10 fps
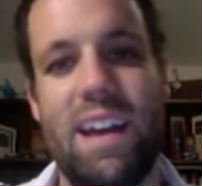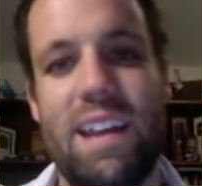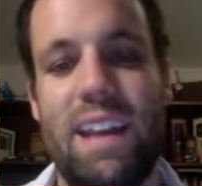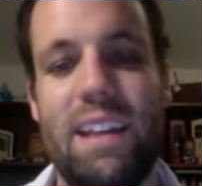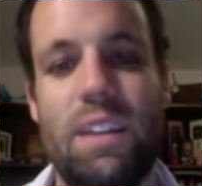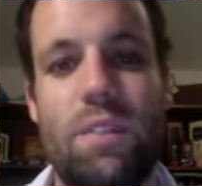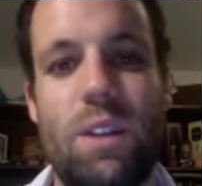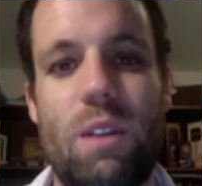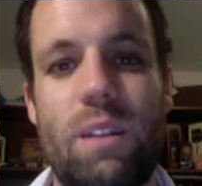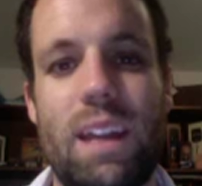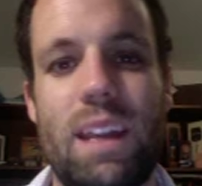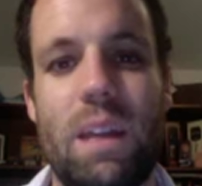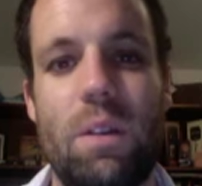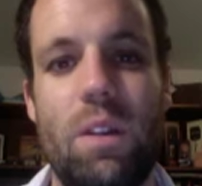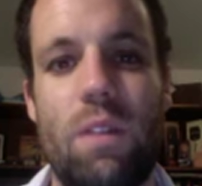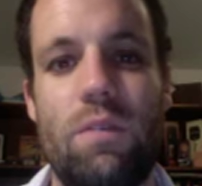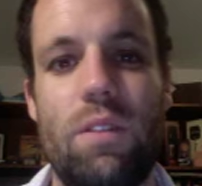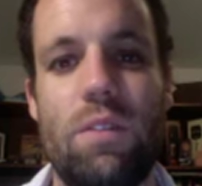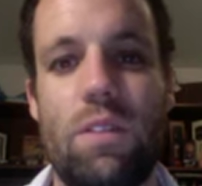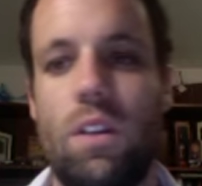and edit this video and get it up online for
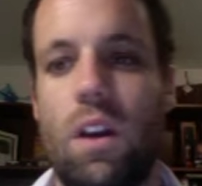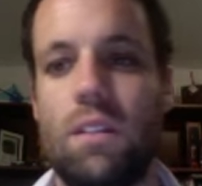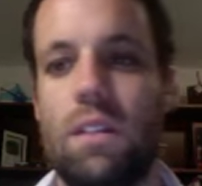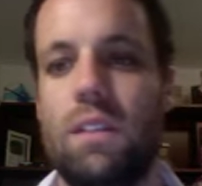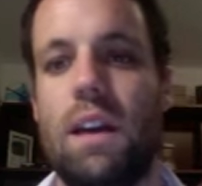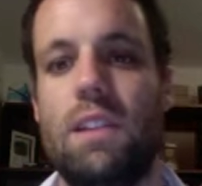you so you guys can